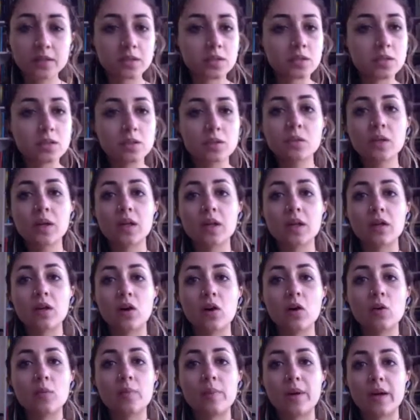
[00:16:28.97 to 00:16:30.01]
to do it
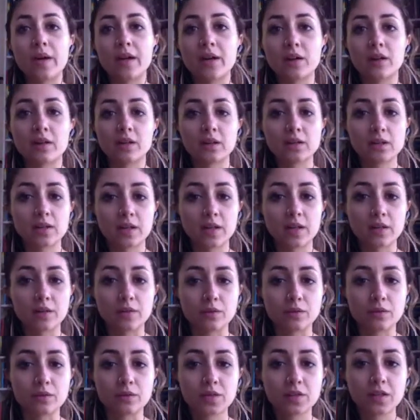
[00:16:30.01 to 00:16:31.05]
all by
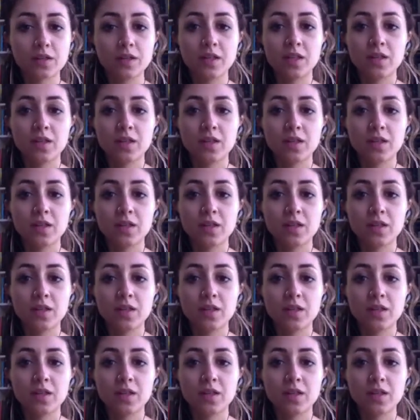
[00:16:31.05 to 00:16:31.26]
ourselves.